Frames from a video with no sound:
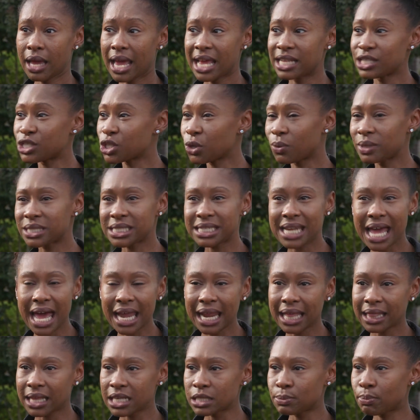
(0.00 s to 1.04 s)
And so it's
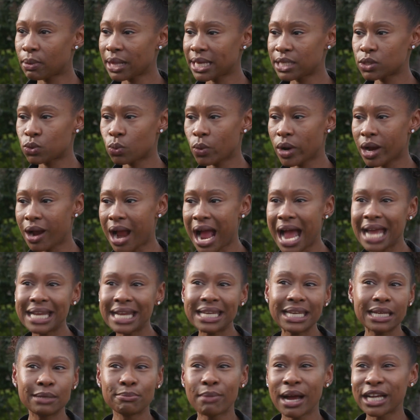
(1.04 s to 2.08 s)
not at this place where I
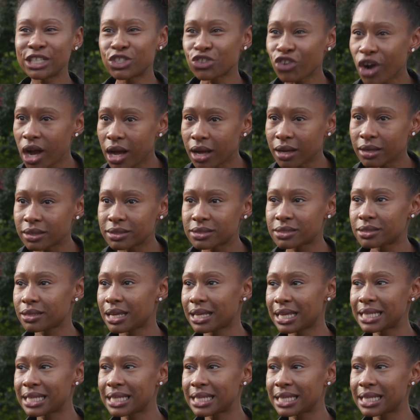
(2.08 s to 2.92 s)
need my drugs.